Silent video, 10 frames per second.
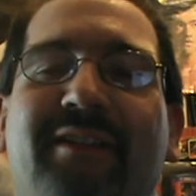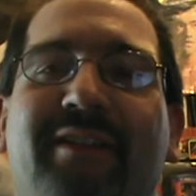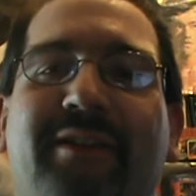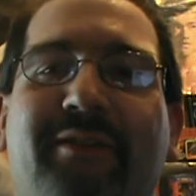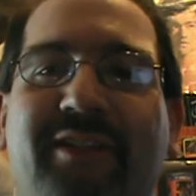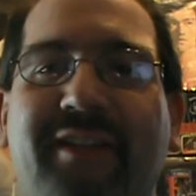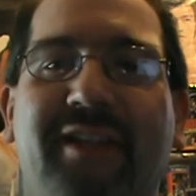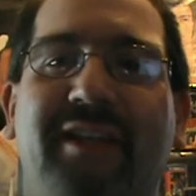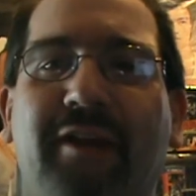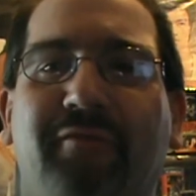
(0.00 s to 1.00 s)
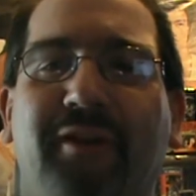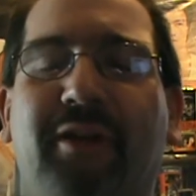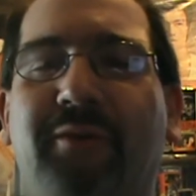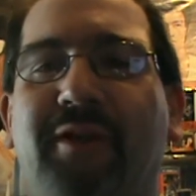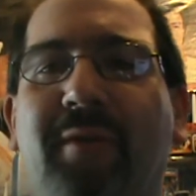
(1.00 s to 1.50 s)
You know, it's like that Godfrey
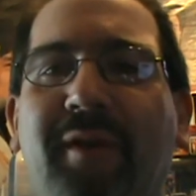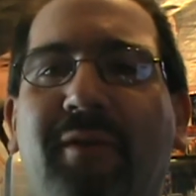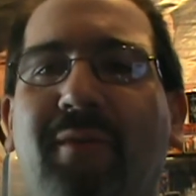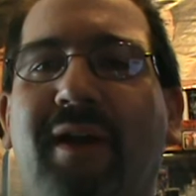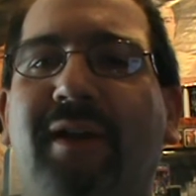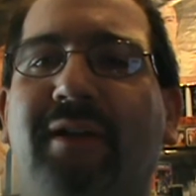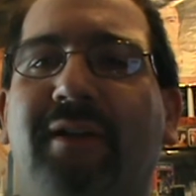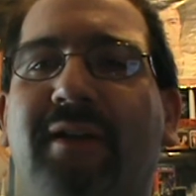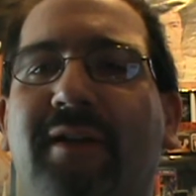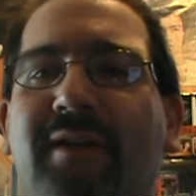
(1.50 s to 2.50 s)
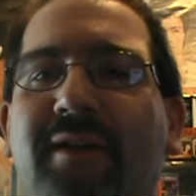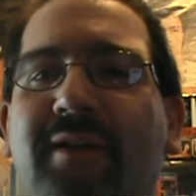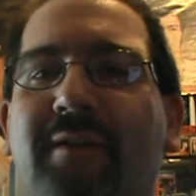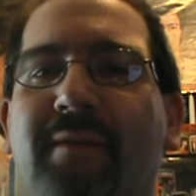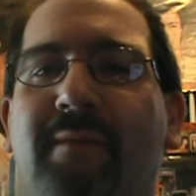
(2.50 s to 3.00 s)
Ho dubbing where
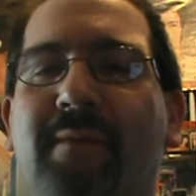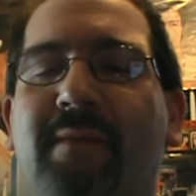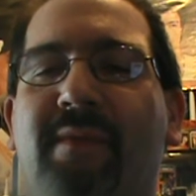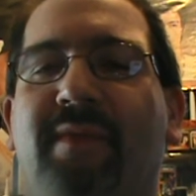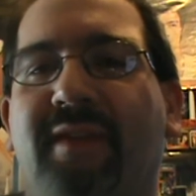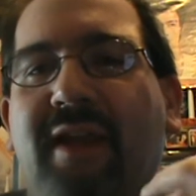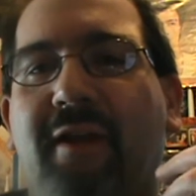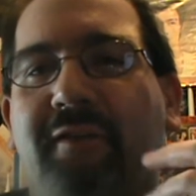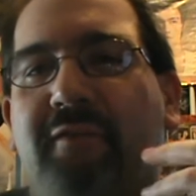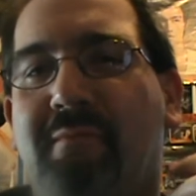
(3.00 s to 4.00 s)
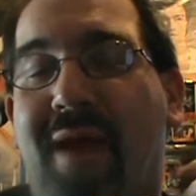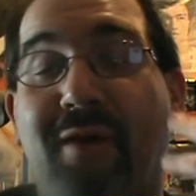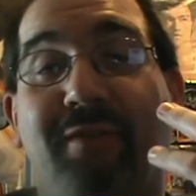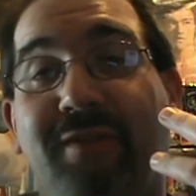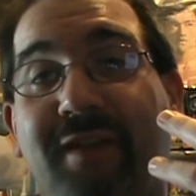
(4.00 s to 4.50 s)
the character's
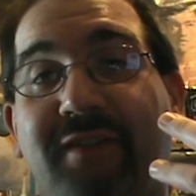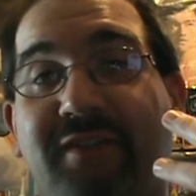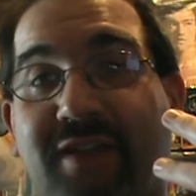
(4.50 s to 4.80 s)
mouth is